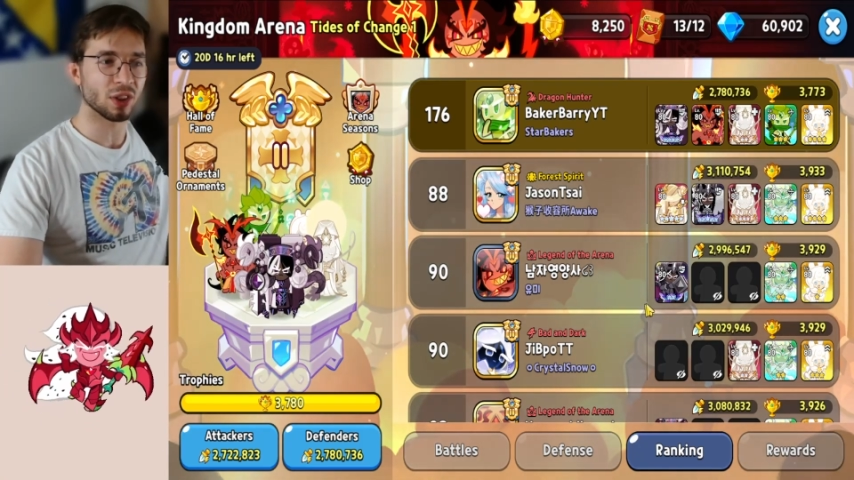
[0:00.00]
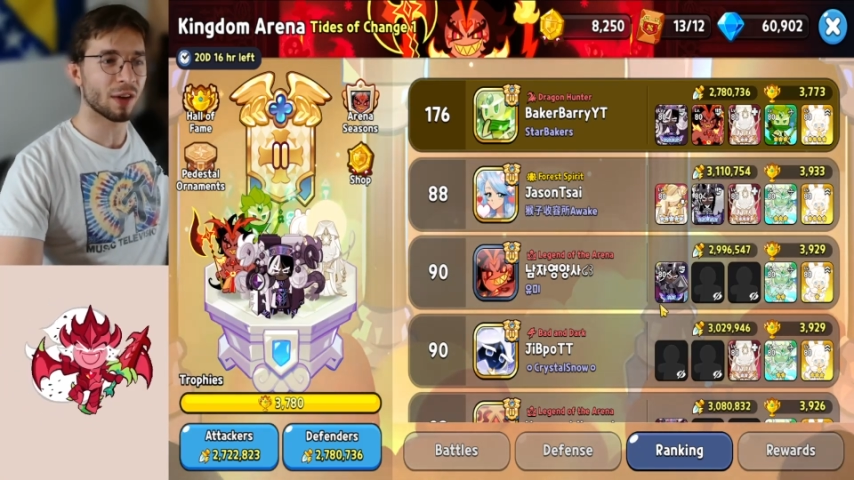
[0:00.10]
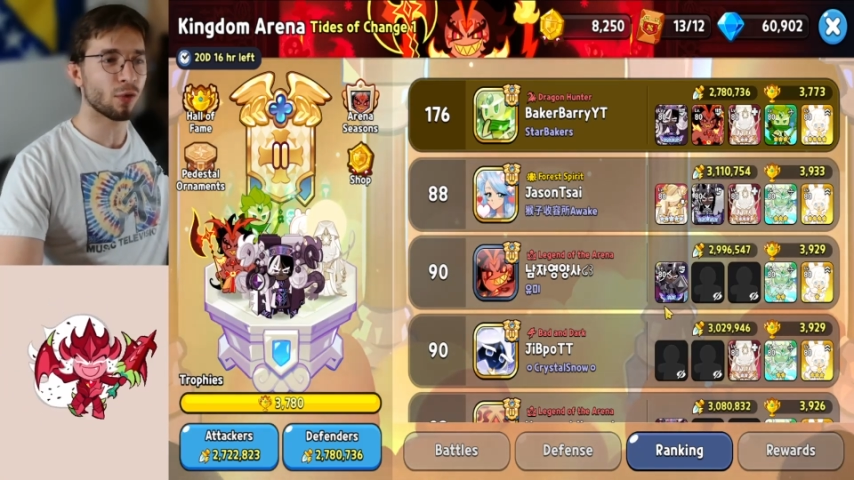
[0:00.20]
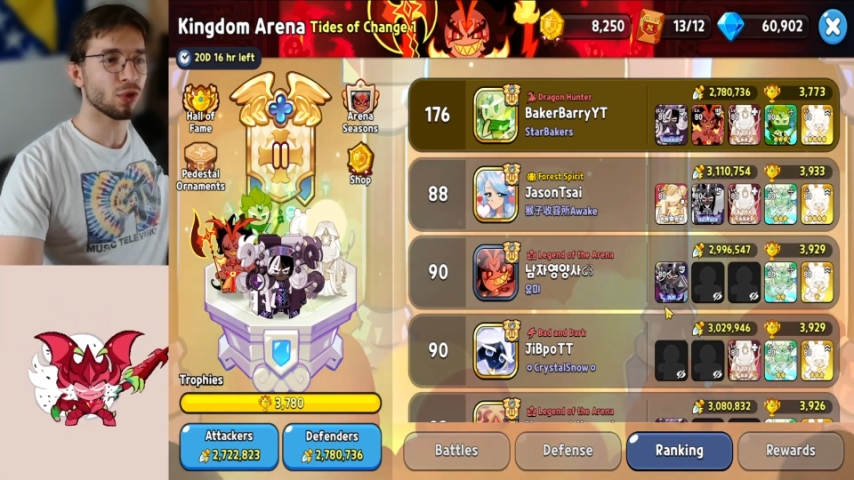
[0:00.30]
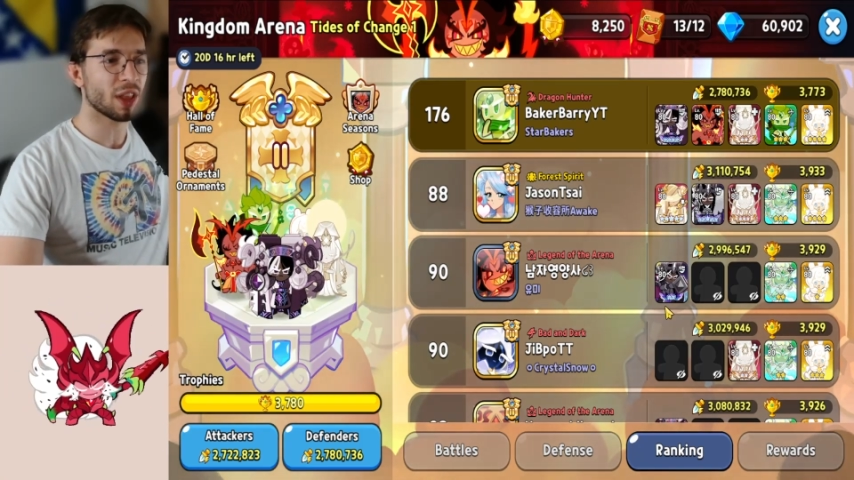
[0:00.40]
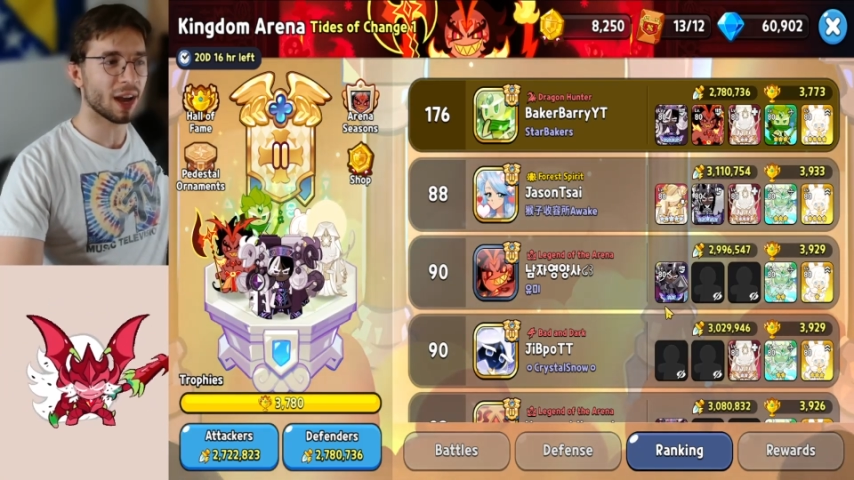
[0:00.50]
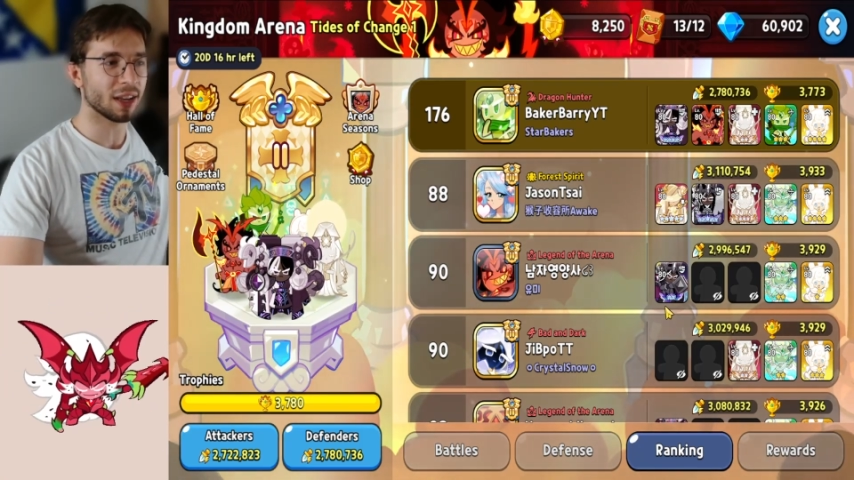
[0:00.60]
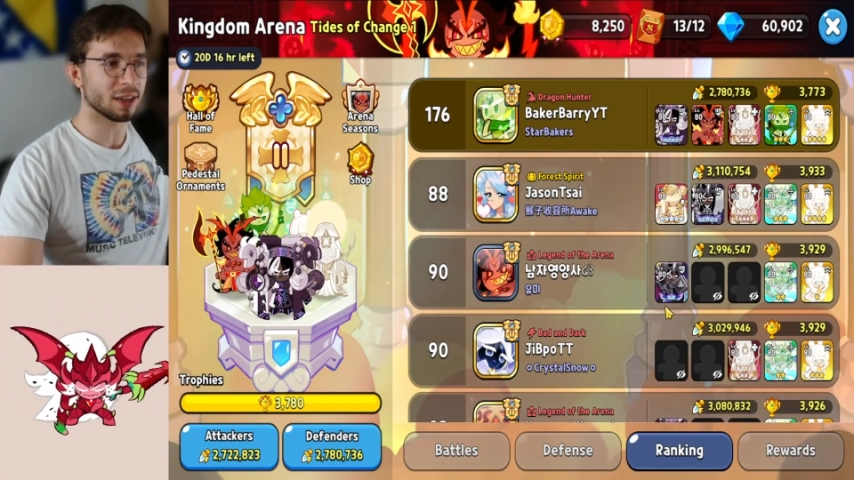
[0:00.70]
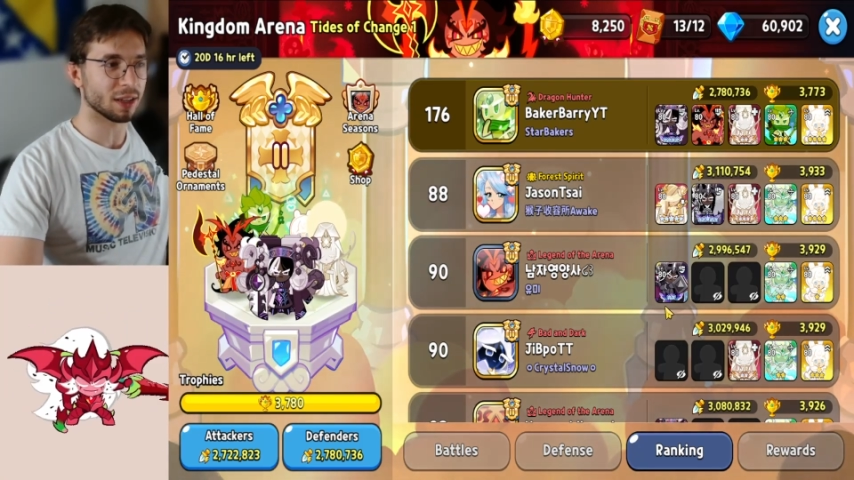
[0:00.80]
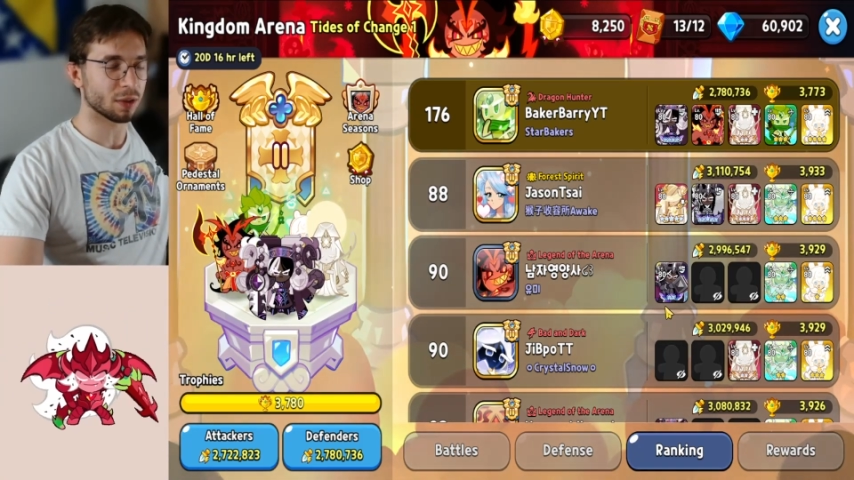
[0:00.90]
level
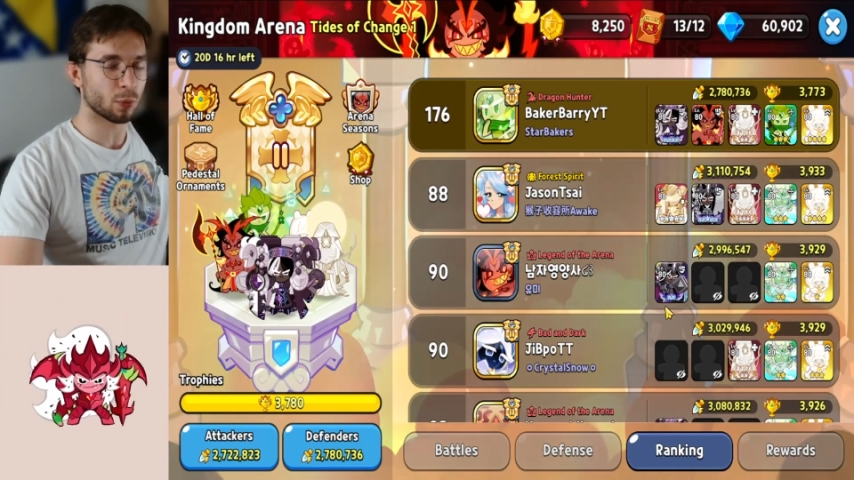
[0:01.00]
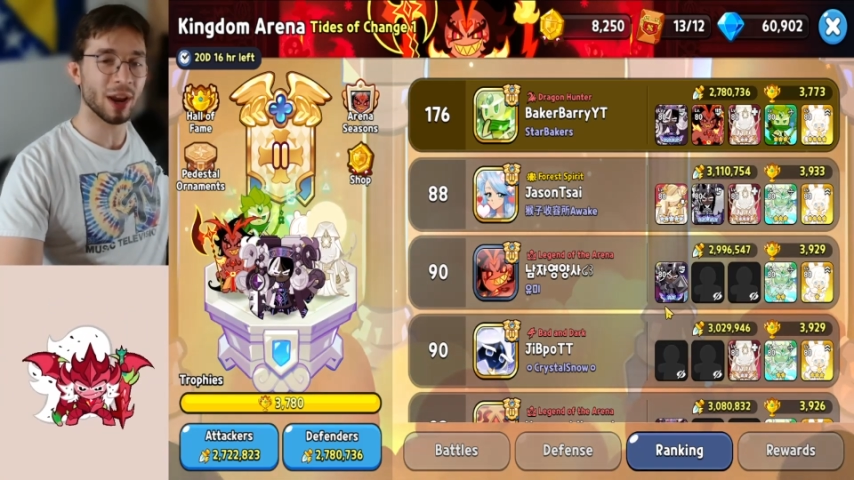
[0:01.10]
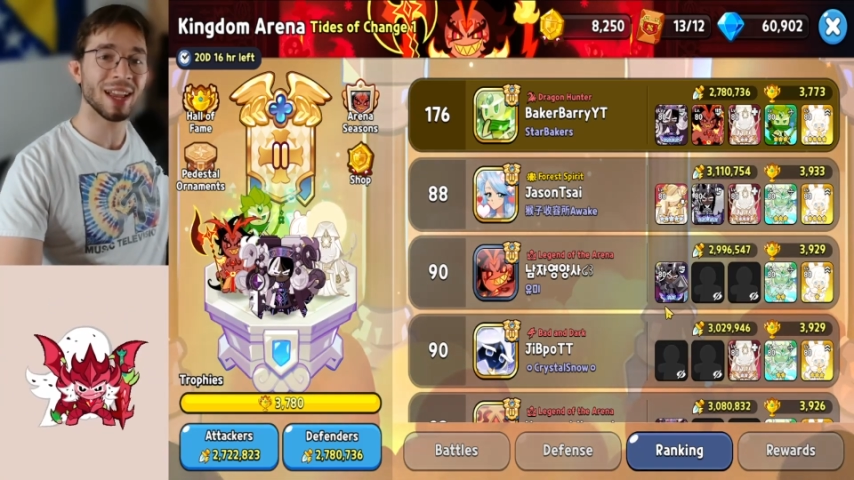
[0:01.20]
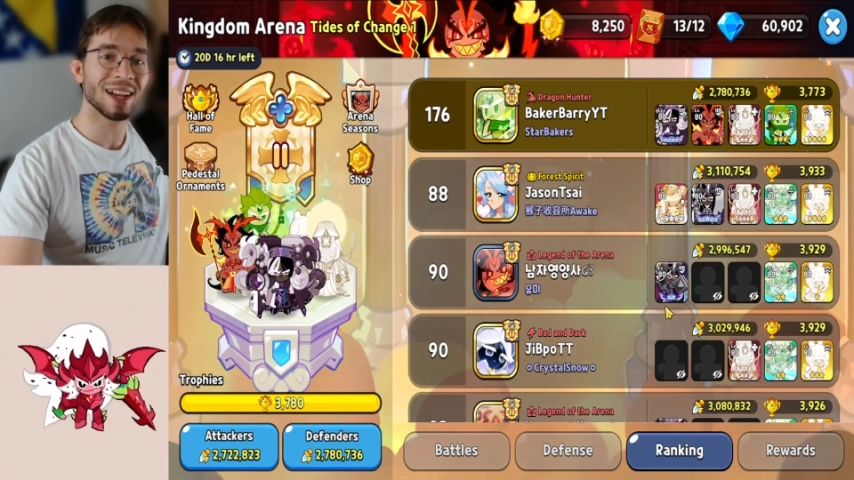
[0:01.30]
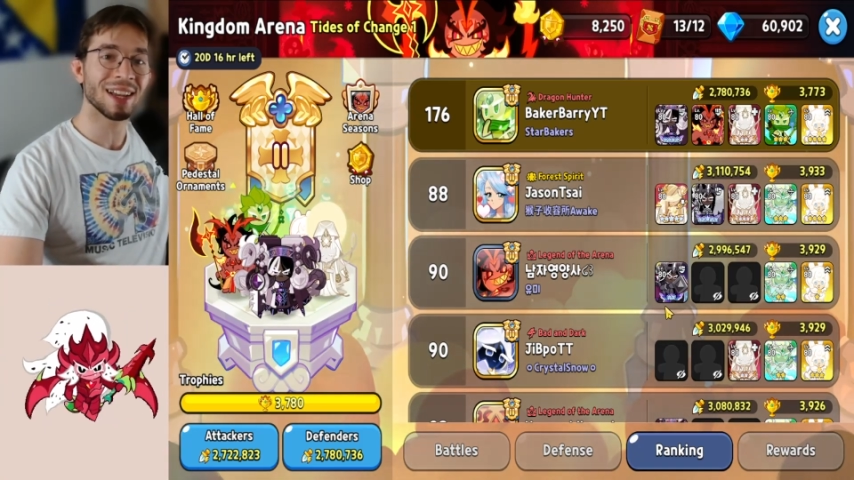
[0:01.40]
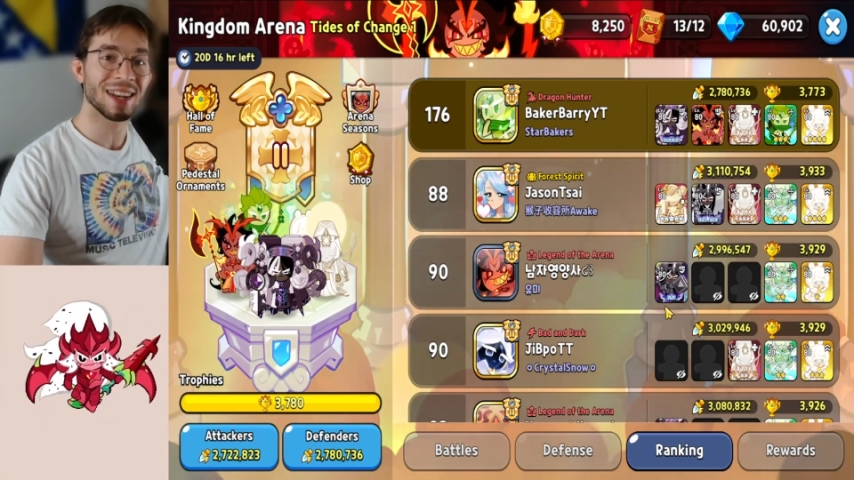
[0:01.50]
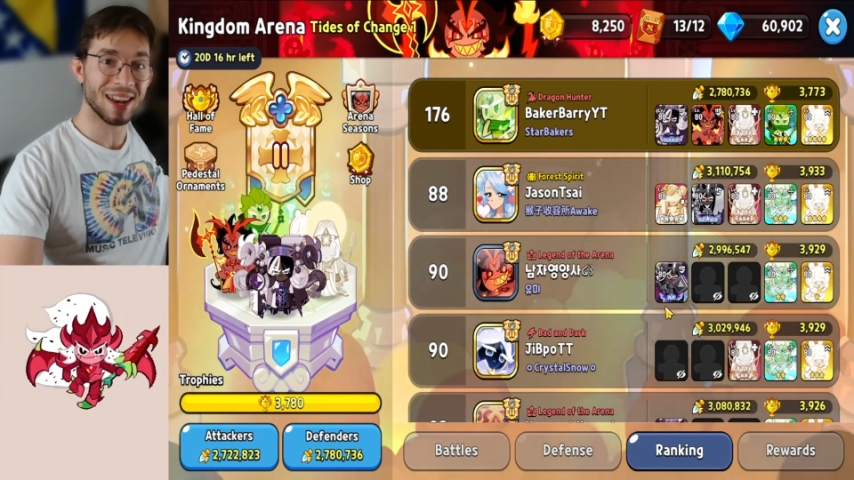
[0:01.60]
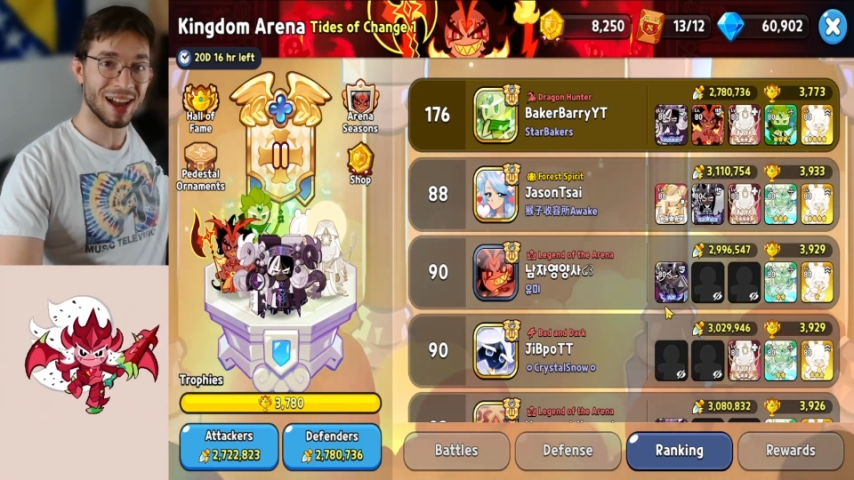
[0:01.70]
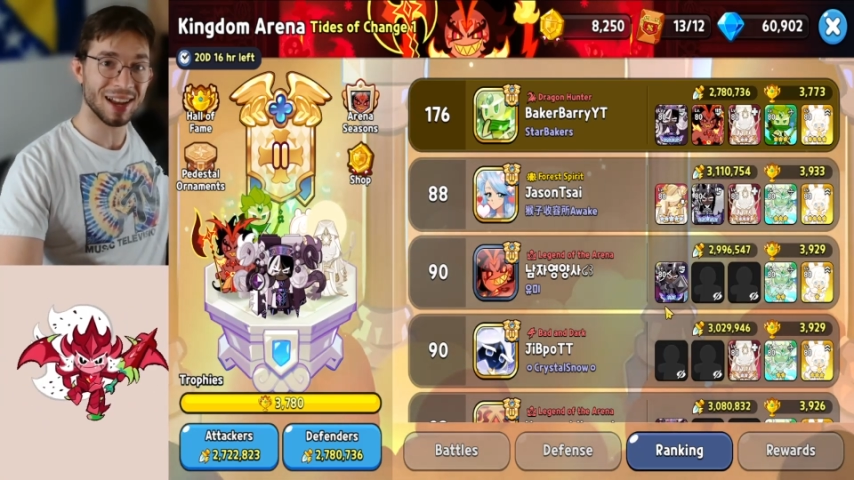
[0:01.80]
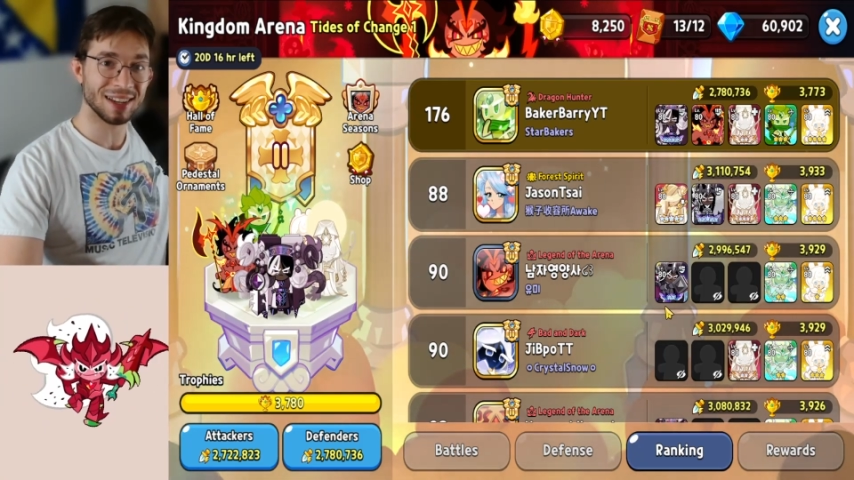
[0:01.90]
90, rank
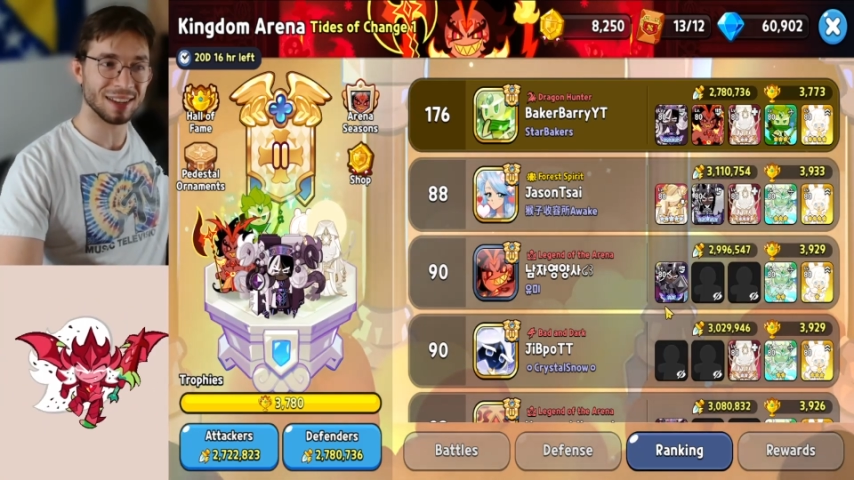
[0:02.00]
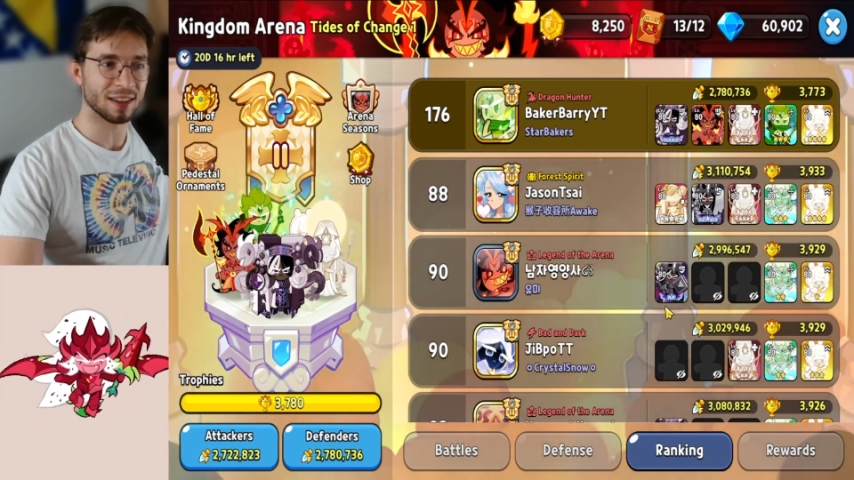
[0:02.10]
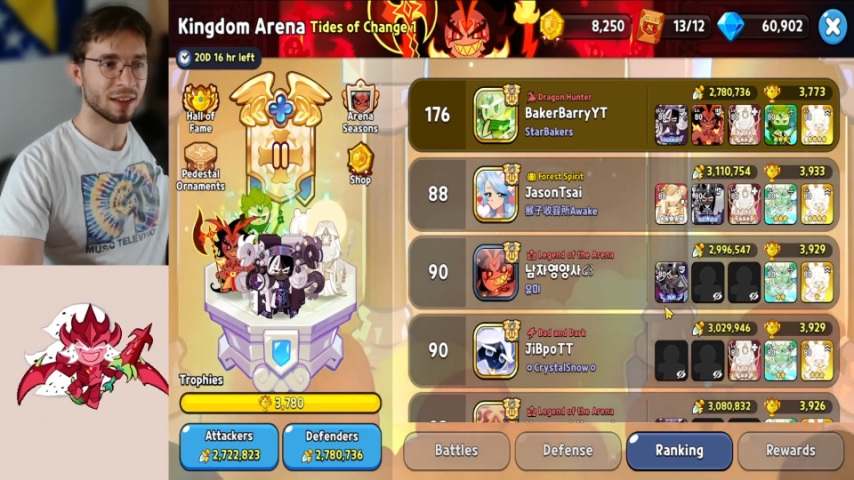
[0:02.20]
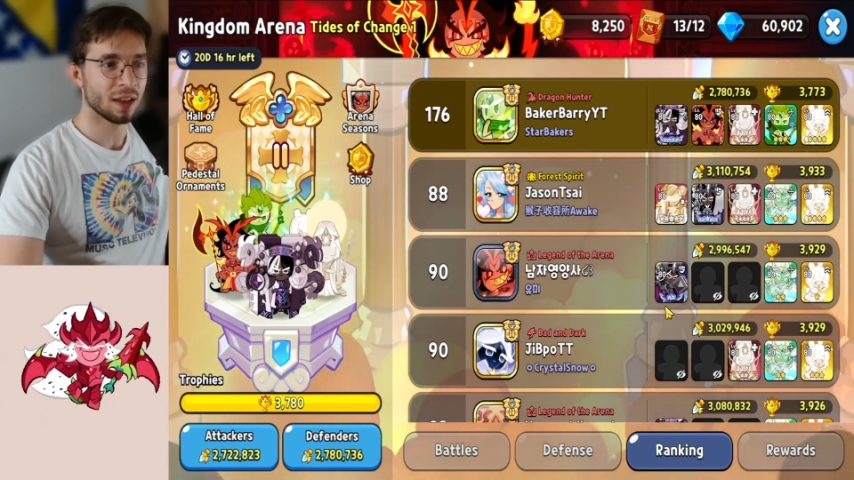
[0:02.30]
90.